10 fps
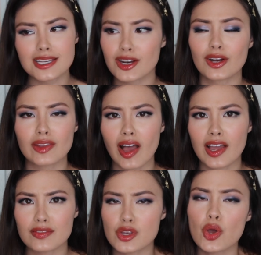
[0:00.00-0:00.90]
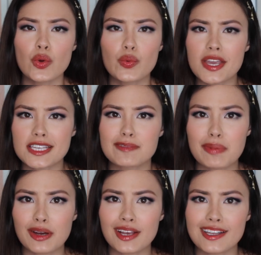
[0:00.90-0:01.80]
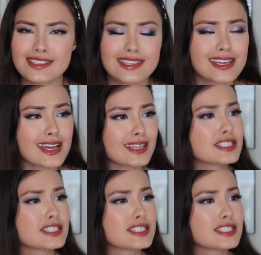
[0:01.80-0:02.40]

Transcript: in our lives, we experience the